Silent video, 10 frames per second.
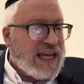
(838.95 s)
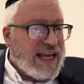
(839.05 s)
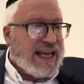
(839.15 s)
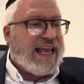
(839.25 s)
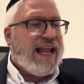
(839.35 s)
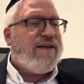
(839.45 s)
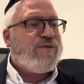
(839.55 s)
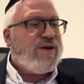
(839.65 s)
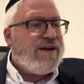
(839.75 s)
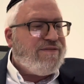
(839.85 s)
Again, if
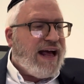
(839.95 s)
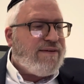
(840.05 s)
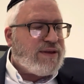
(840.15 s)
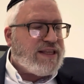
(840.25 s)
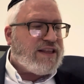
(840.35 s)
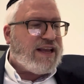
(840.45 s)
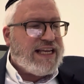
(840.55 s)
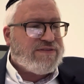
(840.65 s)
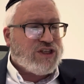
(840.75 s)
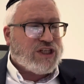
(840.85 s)
we're involved with the
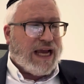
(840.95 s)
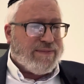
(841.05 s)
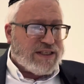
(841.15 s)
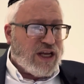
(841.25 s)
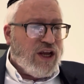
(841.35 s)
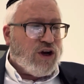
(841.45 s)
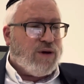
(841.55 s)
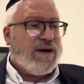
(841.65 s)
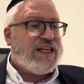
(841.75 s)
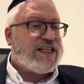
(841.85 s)
Tais for Shabbos. Well,
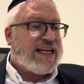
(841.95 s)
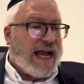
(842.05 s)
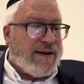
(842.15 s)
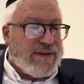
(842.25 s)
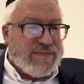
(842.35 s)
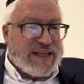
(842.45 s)
Moshe Kavnam